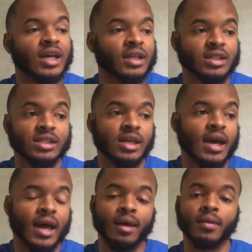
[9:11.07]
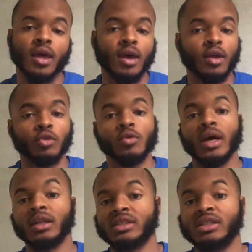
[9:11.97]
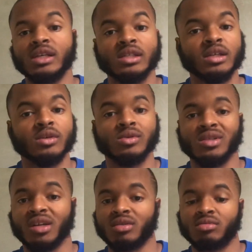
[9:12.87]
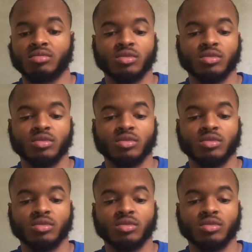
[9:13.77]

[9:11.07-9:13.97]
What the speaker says: Like, this guy, throughout the season, he was like